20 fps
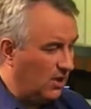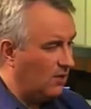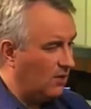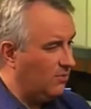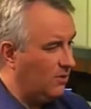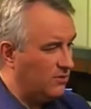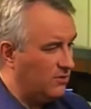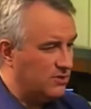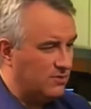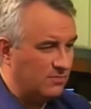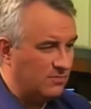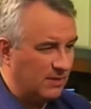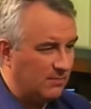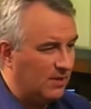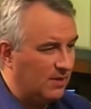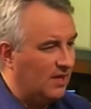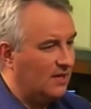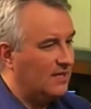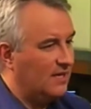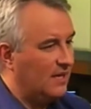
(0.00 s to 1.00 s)
blog posts, my
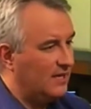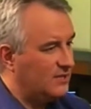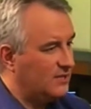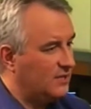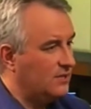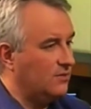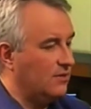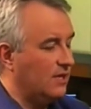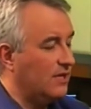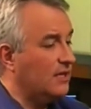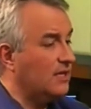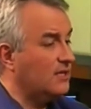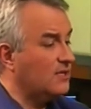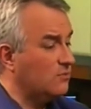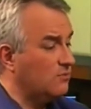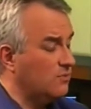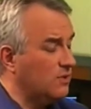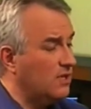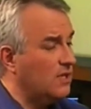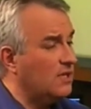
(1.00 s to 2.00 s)
podcasts, too. I think it's
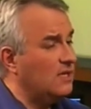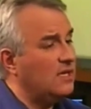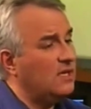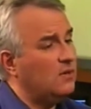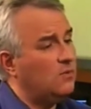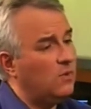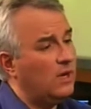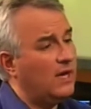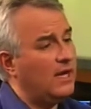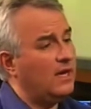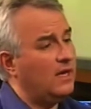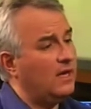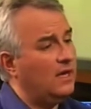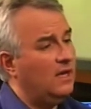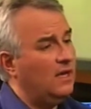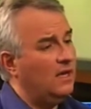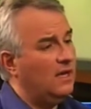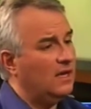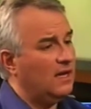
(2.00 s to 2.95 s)
a really neat way to